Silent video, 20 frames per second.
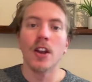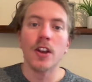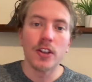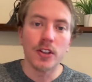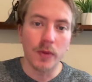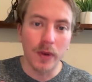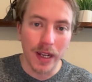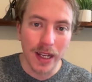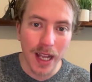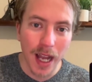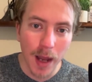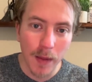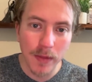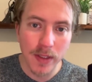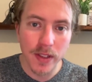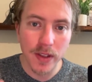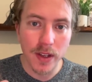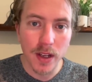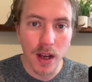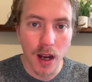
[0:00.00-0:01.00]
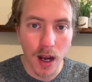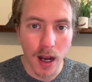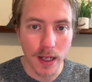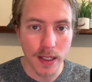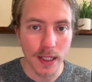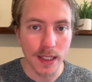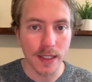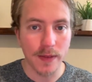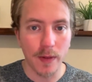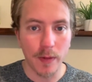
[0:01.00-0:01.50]
So when it comes to the
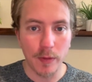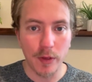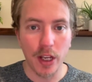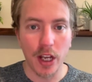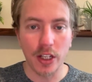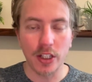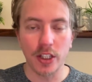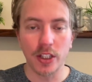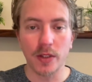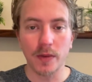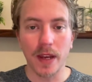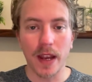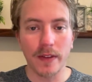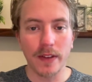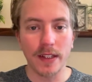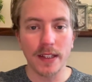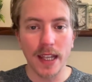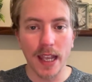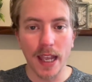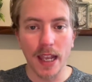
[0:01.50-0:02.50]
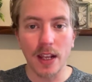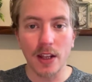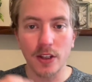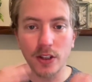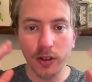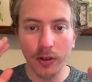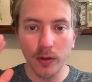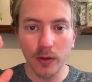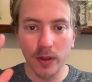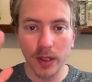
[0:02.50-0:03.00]
context of objections, we have to take
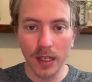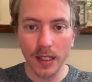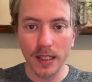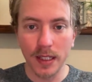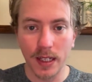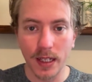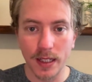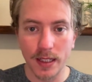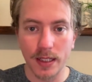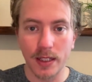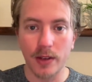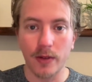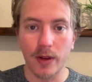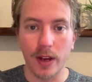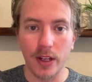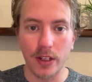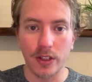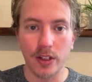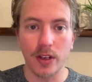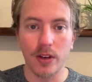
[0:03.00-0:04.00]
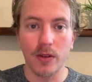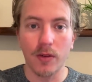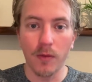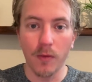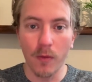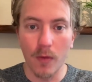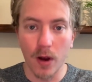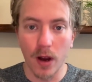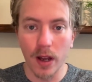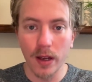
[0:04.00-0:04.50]
two things into consideration.
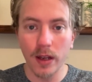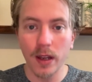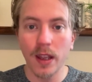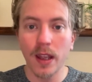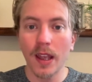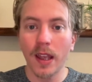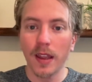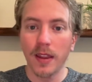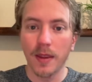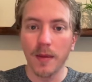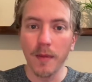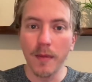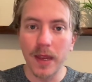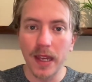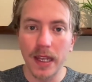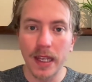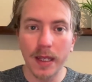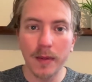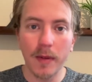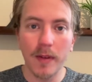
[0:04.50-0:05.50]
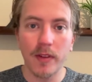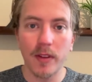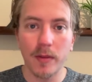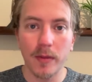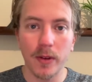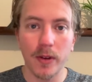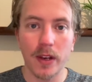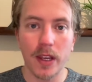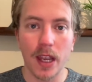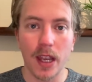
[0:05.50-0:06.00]
One, the medium of
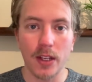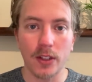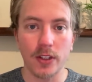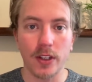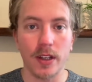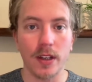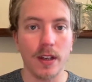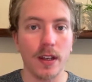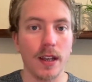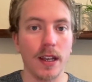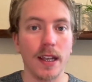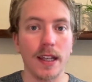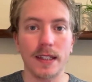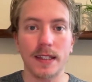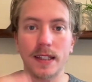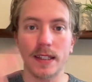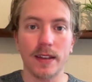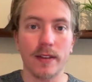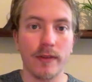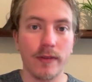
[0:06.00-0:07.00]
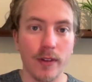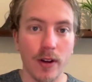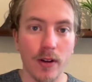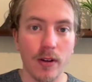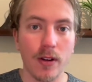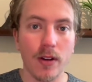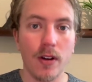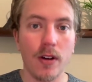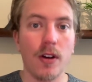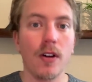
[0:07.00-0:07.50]
communication. Is this a
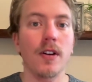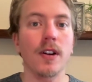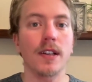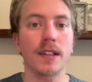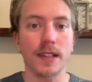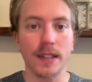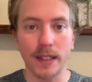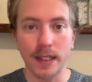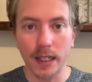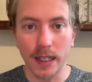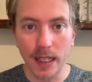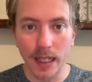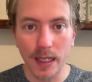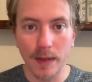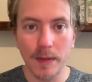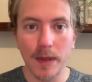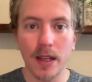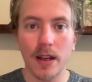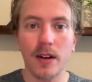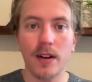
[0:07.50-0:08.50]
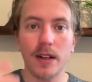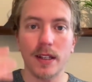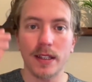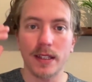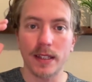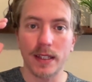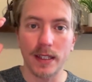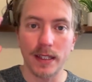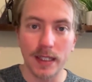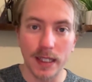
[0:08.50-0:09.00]
phone call? Is this an email? Is
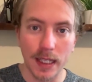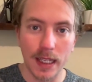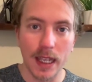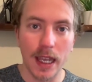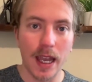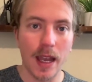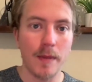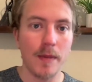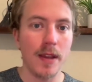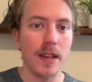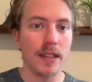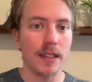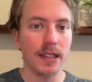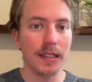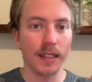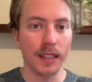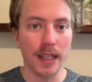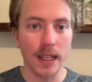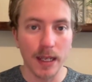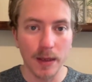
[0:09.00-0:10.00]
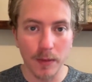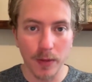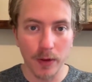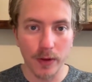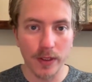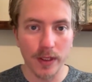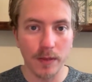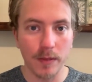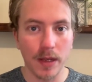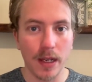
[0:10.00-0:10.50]
this a DM? Is this an
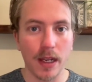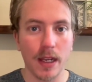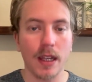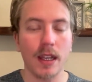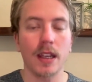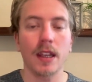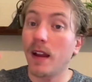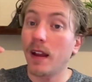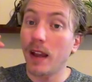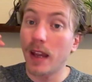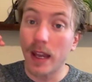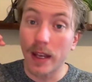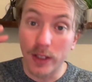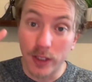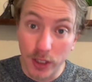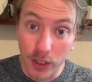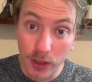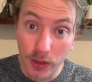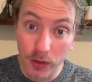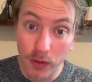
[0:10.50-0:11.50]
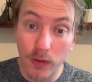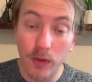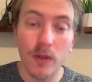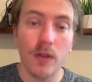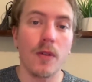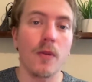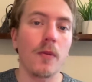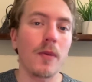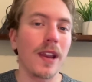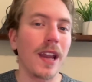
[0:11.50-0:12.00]
in-person meeting? And
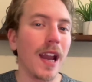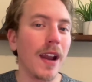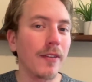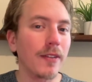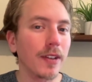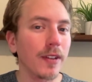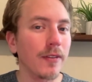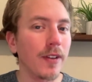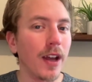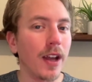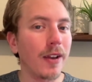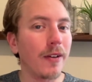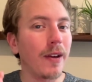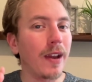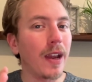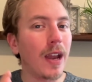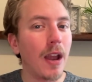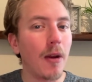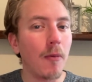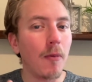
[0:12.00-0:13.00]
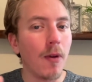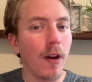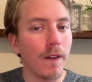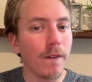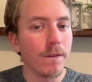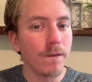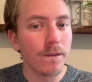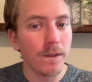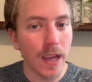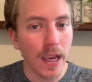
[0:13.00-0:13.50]
two, we have to evaluate at what
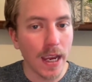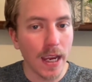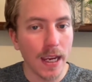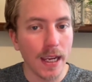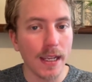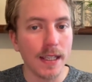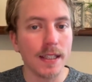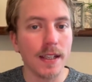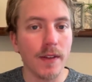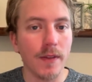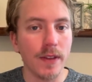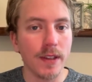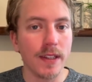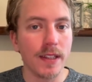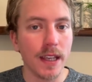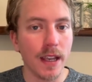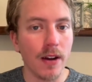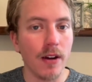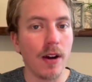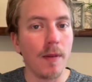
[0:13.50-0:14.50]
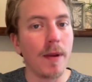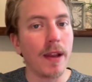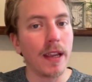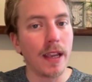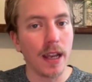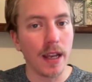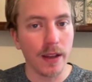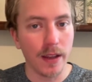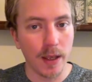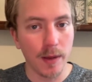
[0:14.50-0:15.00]
phase of the sale am I
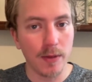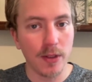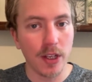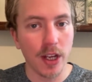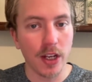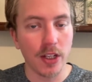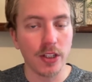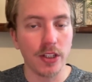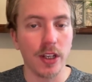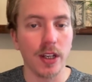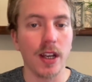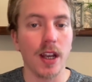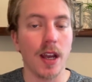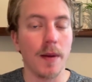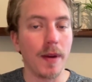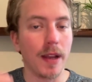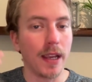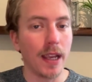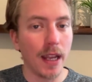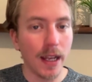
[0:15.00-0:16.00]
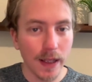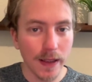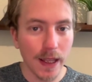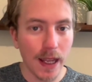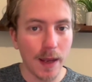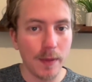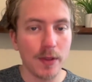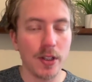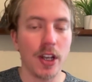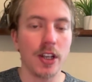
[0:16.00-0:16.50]
getting the objection? Am I getting
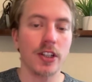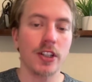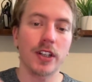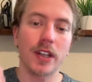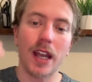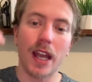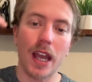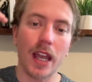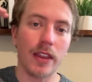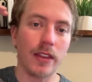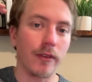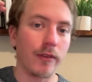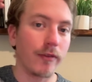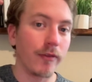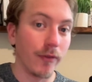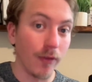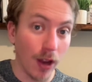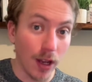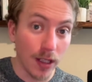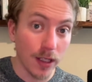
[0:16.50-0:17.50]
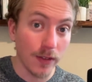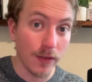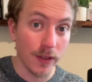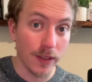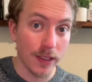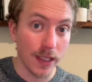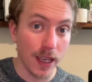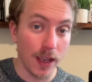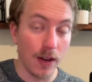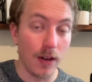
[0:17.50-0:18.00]
that objection at the front of the
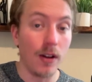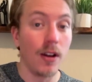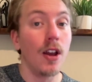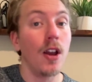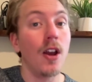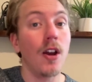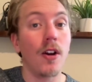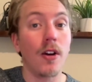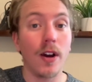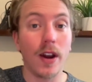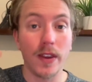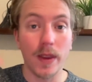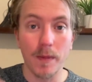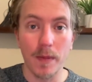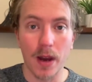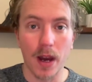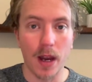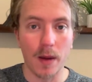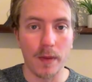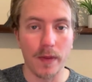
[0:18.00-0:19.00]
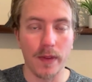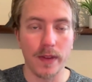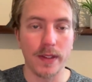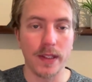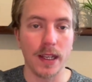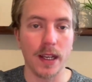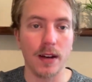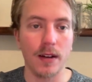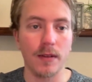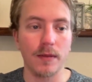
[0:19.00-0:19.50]
sale or at the bottom of the
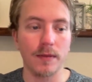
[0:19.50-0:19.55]
sale?